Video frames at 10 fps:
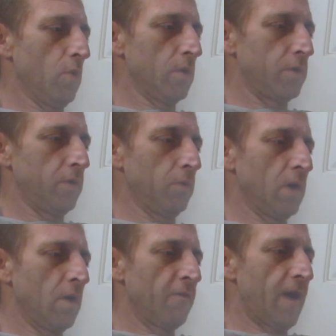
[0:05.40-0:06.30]
want to
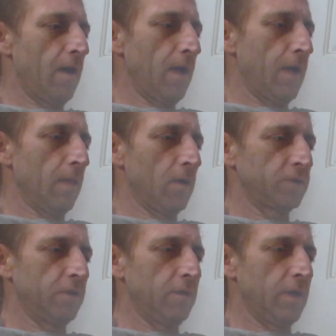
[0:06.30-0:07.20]
file a
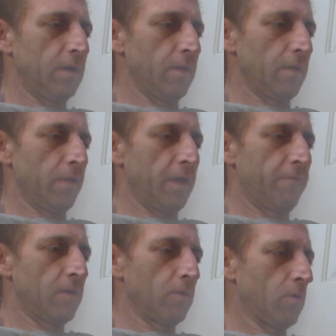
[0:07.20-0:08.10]
lawsuit in the
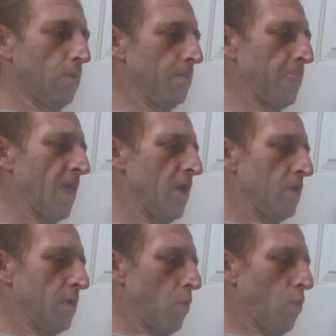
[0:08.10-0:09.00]
federal court,
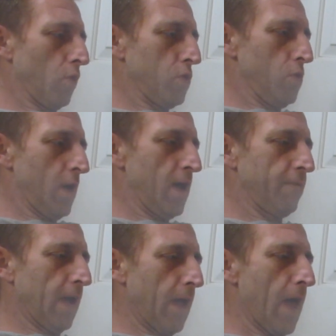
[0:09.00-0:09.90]
or you have
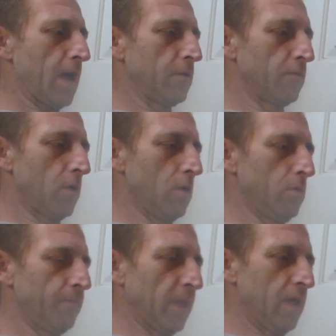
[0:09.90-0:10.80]
an active role
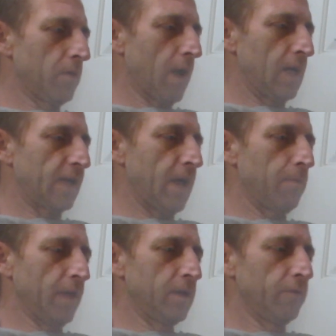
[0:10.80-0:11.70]
either as a
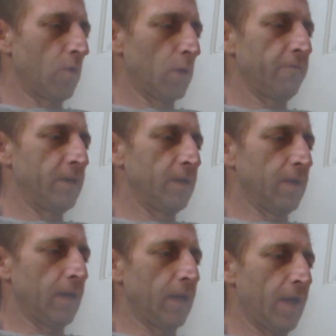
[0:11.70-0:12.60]
plaintiff or defendant
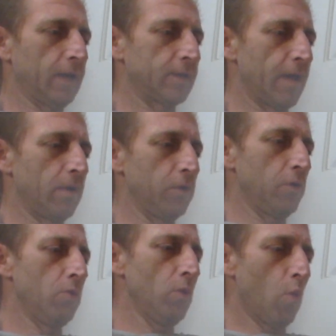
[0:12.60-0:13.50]
in a case that
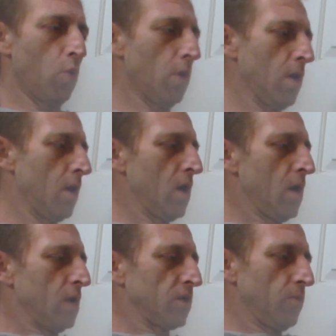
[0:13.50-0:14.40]
you or
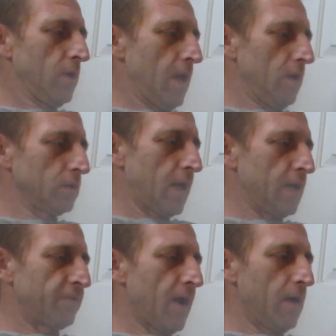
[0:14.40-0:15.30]
someone else
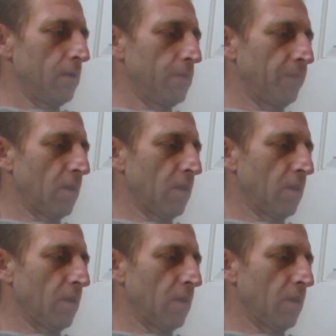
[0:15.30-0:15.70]
has filed